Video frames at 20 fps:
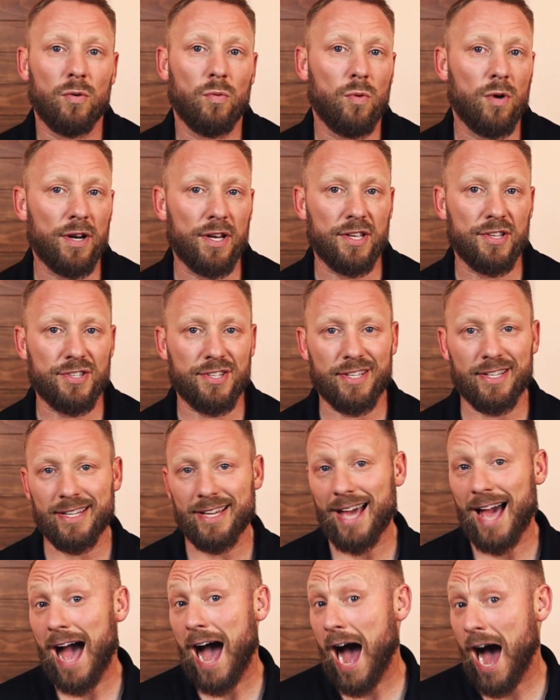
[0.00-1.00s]
What is
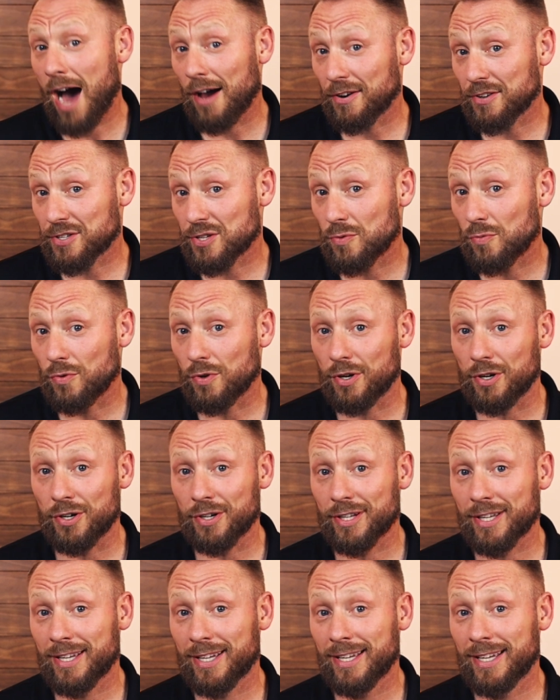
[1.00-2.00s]
it, how does it
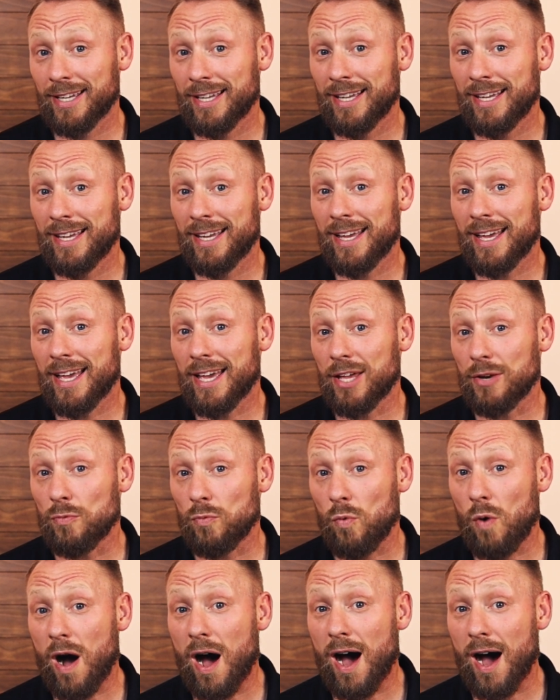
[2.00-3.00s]
work, and
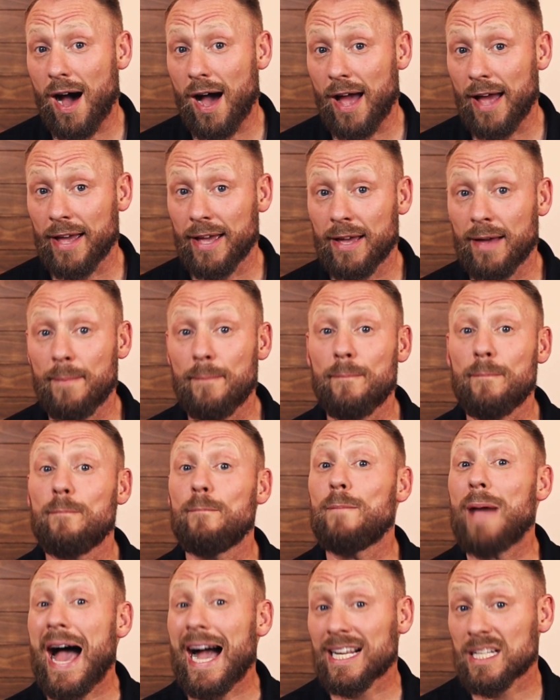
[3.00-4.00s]
why,
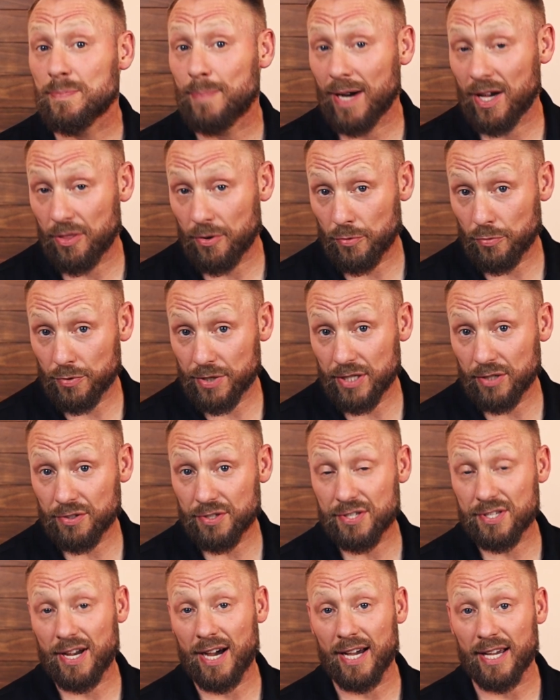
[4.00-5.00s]
backed by the real
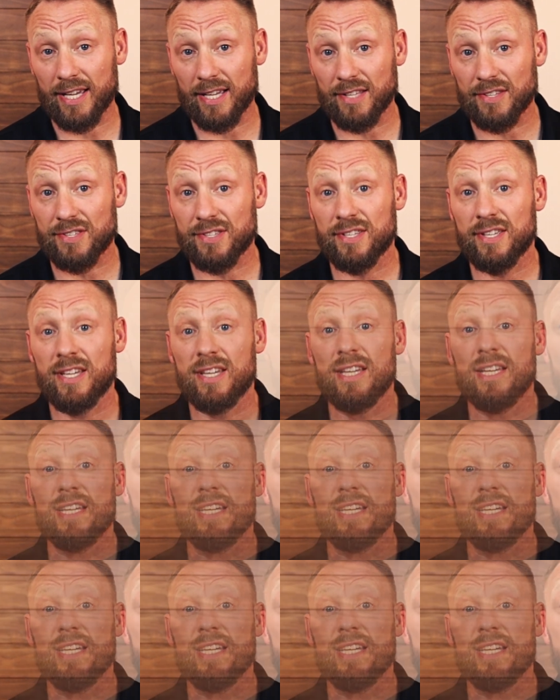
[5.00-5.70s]
science,